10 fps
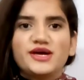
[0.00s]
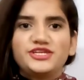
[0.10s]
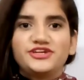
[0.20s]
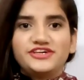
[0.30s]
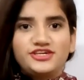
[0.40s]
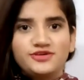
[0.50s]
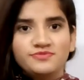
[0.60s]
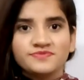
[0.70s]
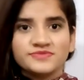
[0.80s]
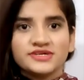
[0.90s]
Bismillahirrahmanirrahim.
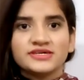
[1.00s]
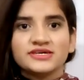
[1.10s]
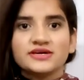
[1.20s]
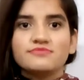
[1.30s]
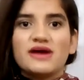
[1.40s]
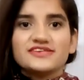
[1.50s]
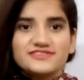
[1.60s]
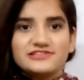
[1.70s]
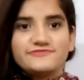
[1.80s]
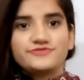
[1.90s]

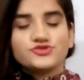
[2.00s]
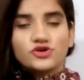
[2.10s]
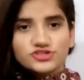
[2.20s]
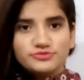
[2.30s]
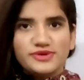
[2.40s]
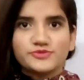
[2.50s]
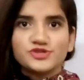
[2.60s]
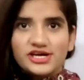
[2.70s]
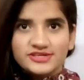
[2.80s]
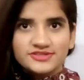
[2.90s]
Myself, Dr.
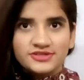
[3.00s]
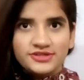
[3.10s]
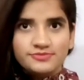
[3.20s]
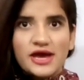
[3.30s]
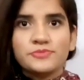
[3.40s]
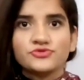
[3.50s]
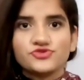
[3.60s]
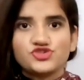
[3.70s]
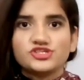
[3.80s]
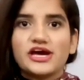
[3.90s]
Mamoona Azhar. By
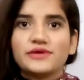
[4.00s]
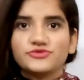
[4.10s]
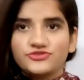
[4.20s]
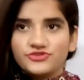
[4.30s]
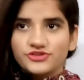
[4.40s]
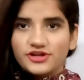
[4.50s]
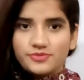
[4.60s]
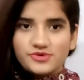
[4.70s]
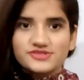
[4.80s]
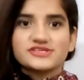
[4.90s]
profession, I am a
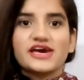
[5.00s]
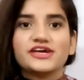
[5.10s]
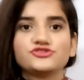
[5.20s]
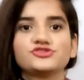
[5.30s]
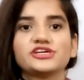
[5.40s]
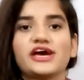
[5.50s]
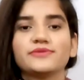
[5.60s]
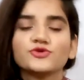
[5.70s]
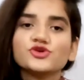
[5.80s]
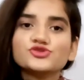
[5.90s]
physiotherapist, and today I am
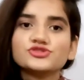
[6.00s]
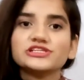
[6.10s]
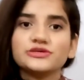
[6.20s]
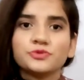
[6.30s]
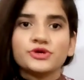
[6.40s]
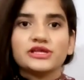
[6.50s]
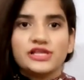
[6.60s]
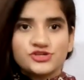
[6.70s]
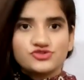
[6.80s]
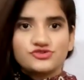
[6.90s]
going to deliver a
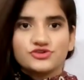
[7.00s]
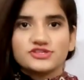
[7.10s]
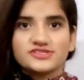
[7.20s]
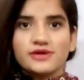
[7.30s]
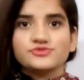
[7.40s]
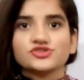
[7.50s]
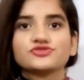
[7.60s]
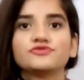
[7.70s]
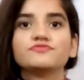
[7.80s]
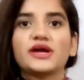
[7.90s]
lecture on the subject
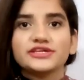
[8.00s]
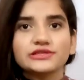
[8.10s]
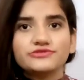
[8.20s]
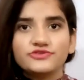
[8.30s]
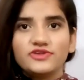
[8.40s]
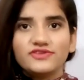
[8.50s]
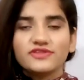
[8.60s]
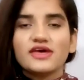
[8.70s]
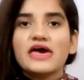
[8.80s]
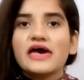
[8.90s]
of medical physics,
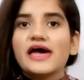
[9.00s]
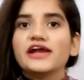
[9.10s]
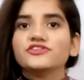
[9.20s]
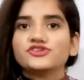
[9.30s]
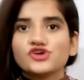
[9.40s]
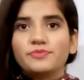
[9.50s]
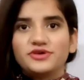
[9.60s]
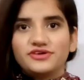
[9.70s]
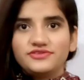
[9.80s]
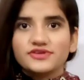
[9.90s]
and the
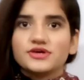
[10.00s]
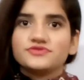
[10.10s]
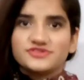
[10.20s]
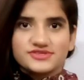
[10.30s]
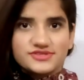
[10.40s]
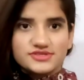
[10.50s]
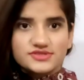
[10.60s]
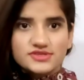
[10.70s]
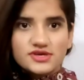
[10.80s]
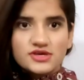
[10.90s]
topic is
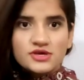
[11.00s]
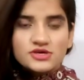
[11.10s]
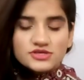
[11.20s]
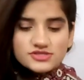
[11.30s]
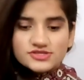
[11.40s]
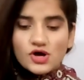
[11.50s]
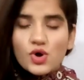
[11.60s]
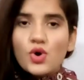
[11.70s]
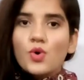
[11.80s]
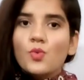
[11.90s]
resistance.
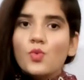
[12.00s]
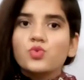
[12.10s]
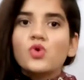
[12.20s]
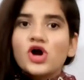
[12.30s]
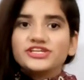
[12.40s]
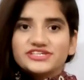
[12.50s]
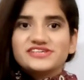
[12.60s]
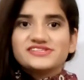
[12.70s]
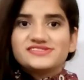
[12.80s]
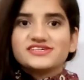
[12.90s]
So, what
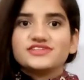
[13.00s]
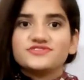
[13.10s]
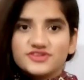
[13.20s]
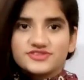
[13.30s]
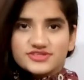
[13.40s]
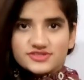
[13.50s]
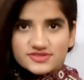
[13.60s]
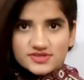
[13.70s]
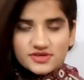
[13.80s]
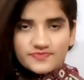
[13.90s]
is resistance?